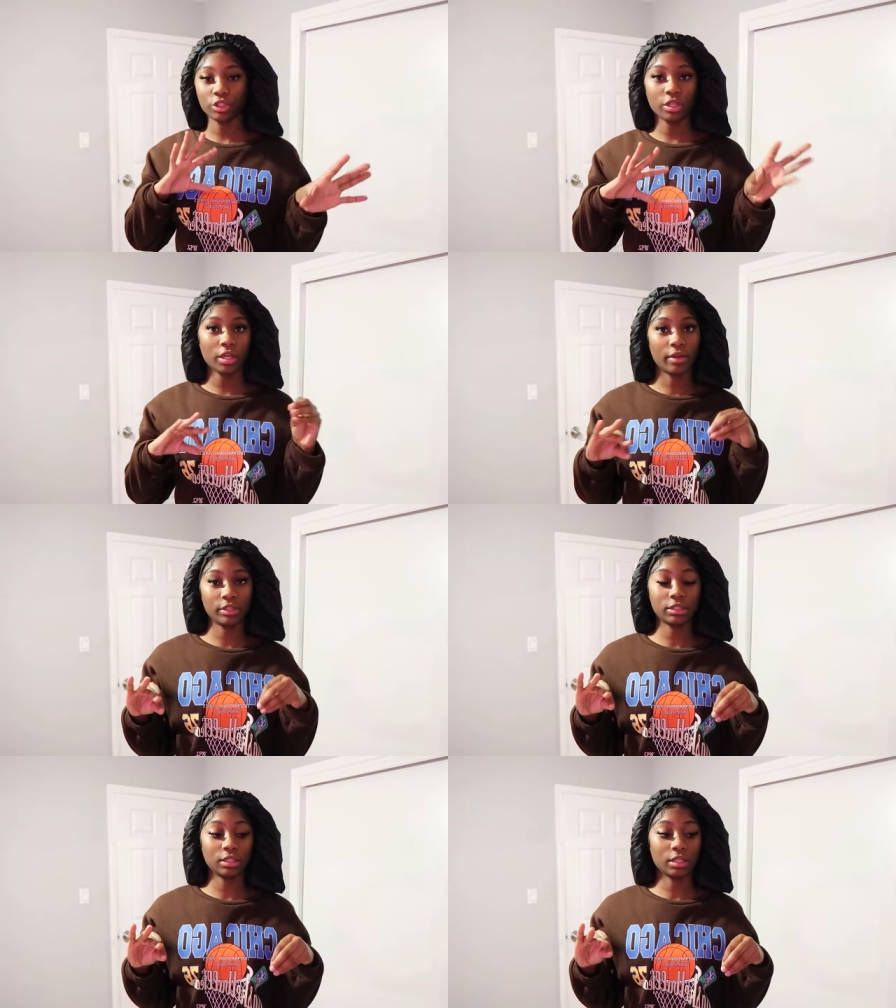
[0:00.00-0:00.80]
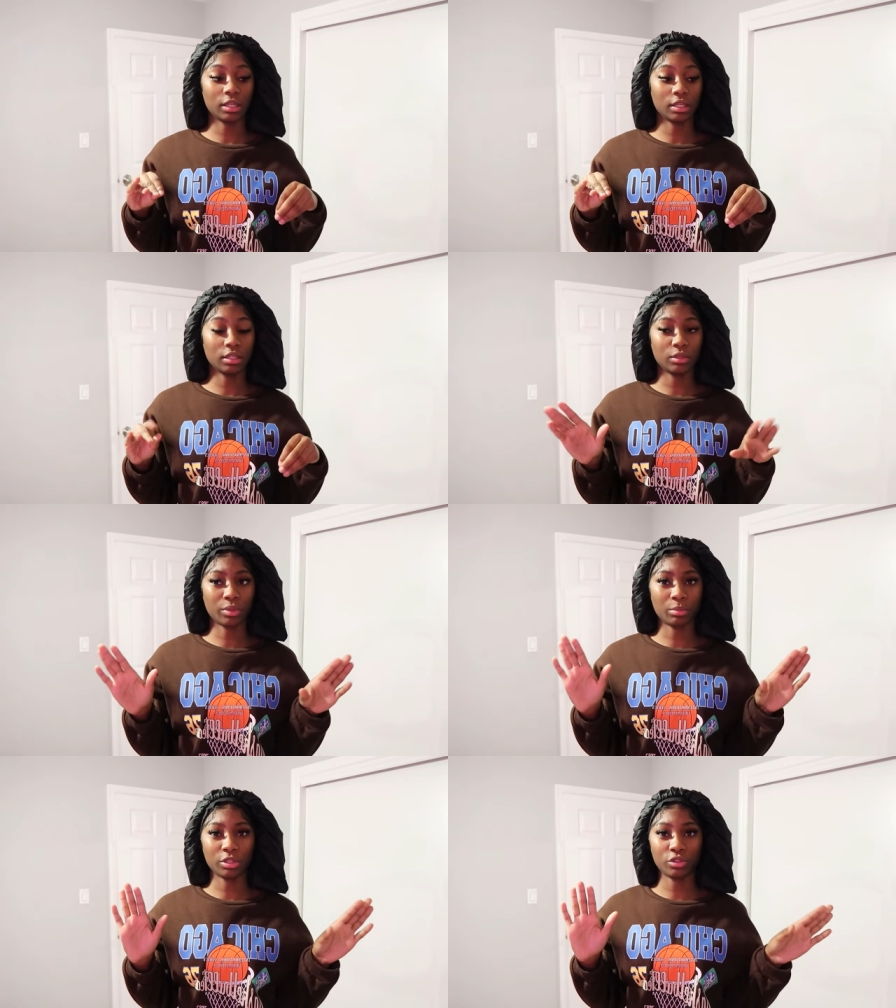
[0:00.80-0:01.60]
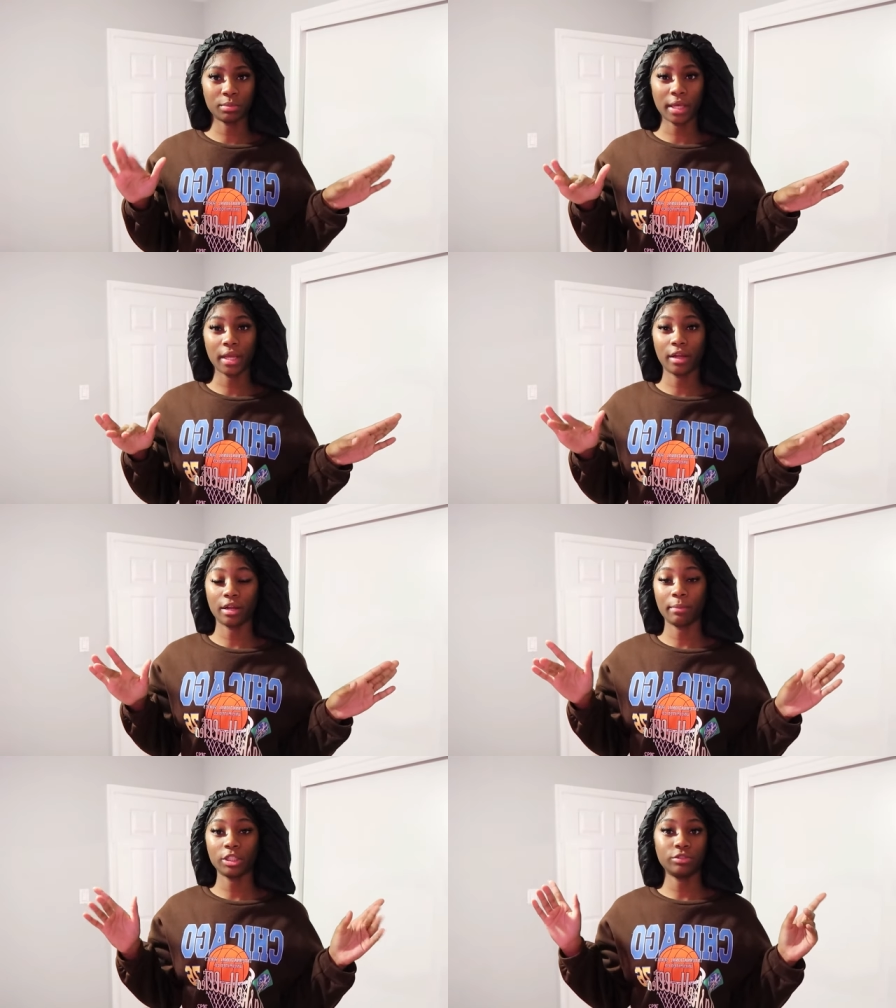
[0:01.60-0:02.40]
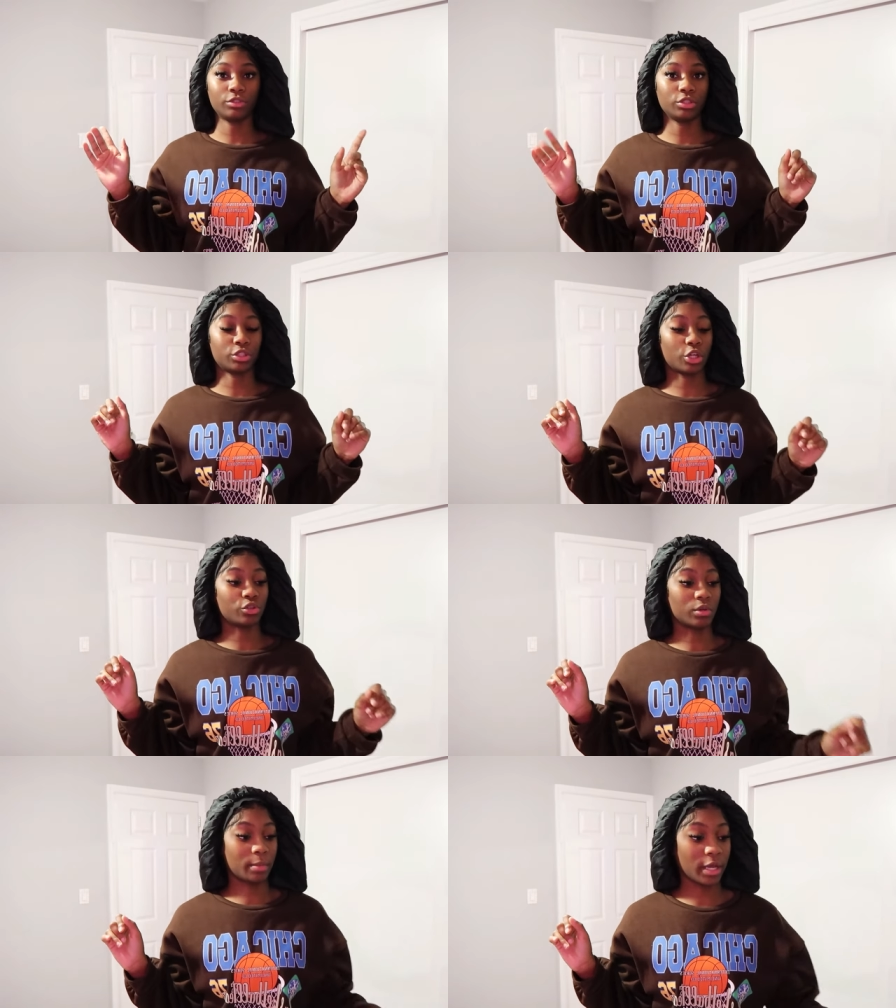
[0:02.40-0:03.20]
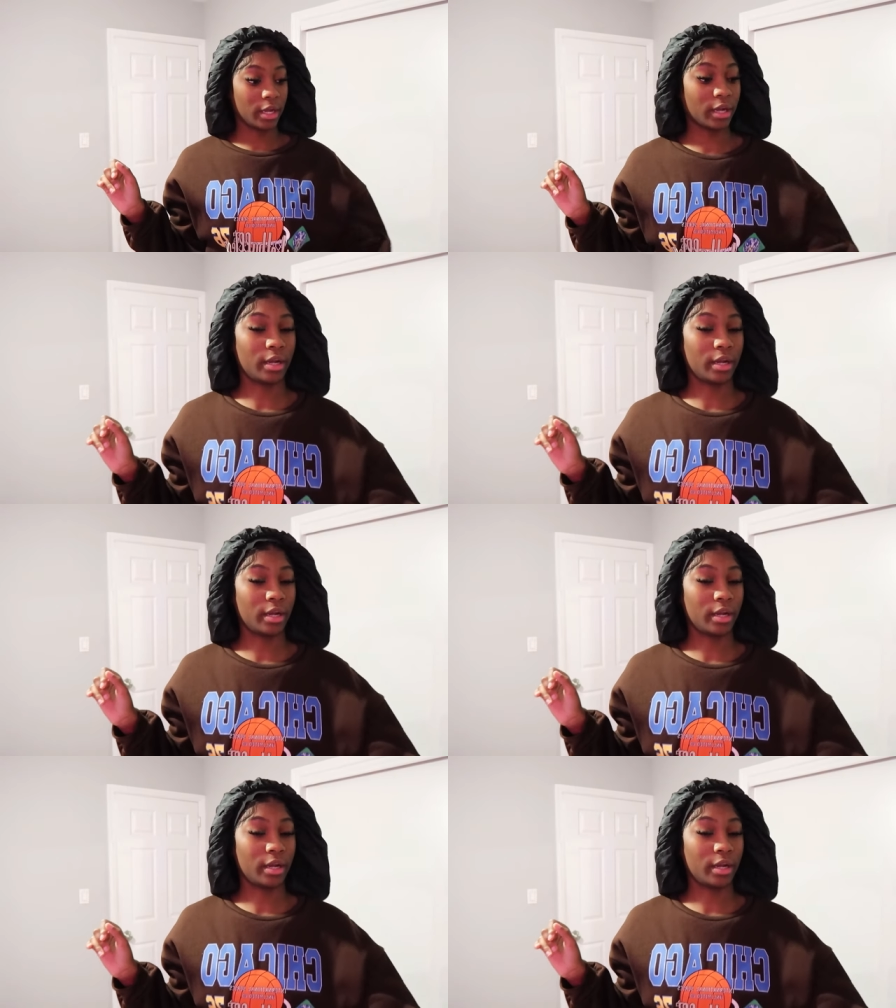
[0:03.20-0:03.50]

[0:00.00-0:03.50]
show y'all everything again when I'm done doing my hair. I'm actually finna start doing my hair